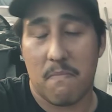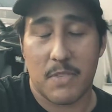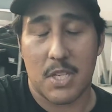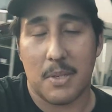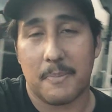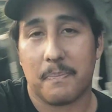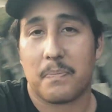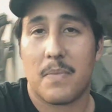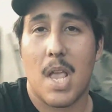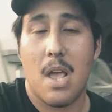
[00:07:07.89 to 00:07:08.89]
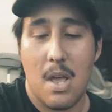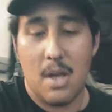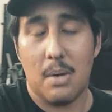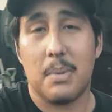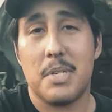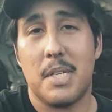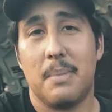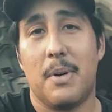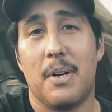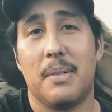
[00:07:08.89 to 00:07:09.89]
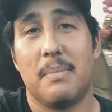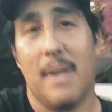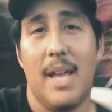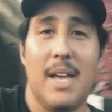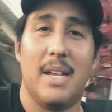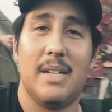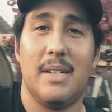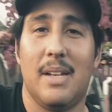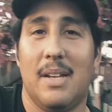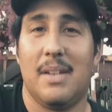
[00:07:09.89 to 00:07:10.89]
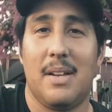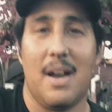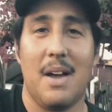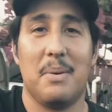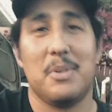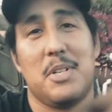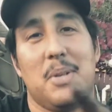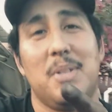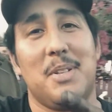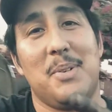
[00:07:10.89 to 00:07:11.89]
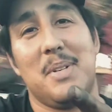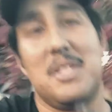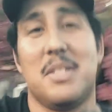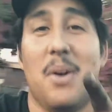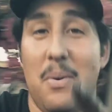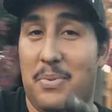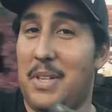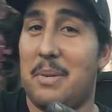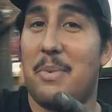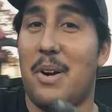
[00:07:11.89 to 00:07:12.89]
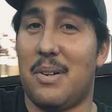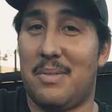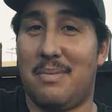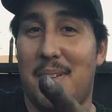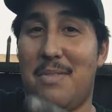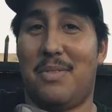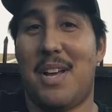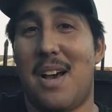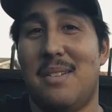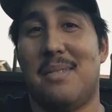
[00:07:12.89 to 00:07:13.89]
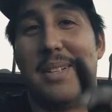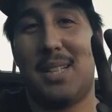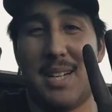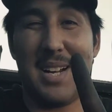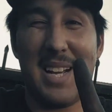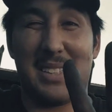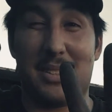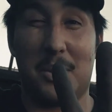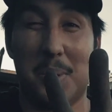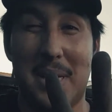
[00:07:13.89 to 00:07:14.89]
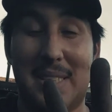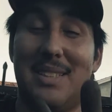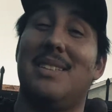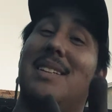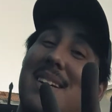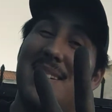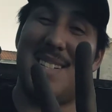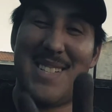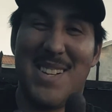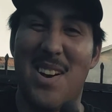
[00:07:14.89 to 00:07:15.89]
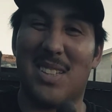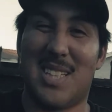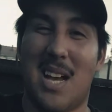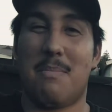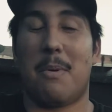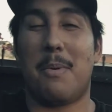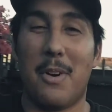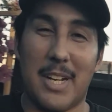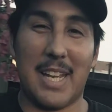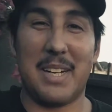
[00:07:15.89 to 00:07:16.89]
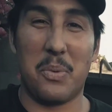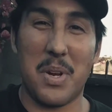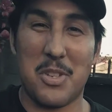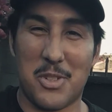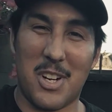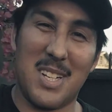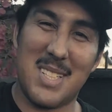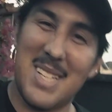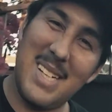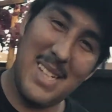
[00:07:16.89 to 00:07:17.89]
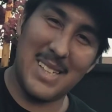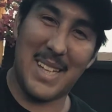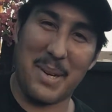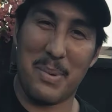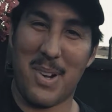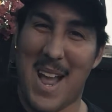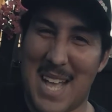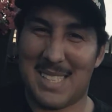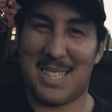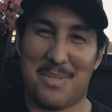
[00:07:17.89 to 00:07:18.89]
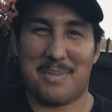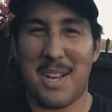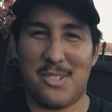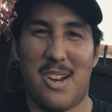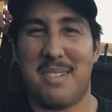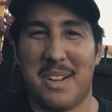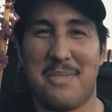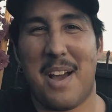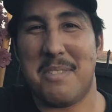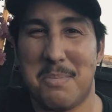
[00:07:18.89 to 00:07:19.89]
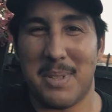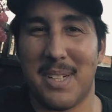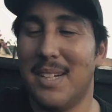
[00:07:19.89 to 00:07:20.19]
So we'll see tomorrow, and I will show you the new engine hopefully tomorrow. If not, within the next 2 weeks. Which is a long time. I'm already getting withdrawals, getting real antsy from not driving a 5-speed.